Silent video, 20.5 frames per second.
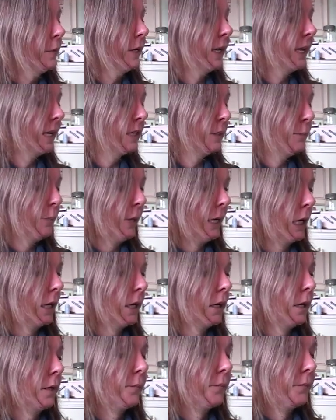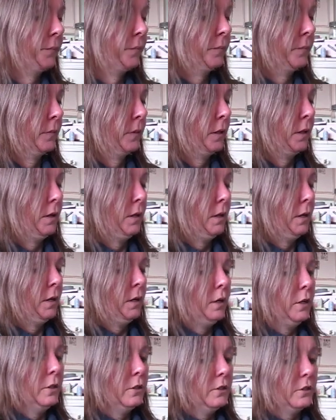I had to pick.
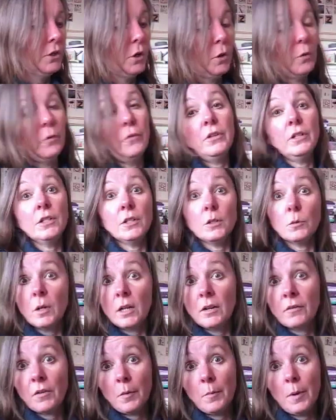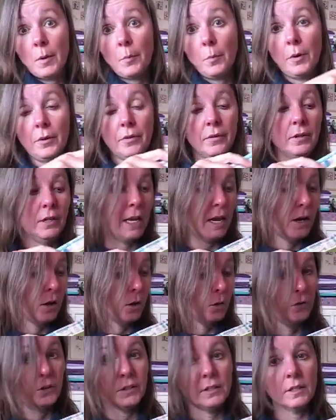So this is what I've come up with.
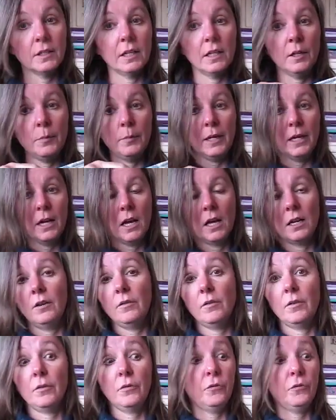Now, this is going to be kind of a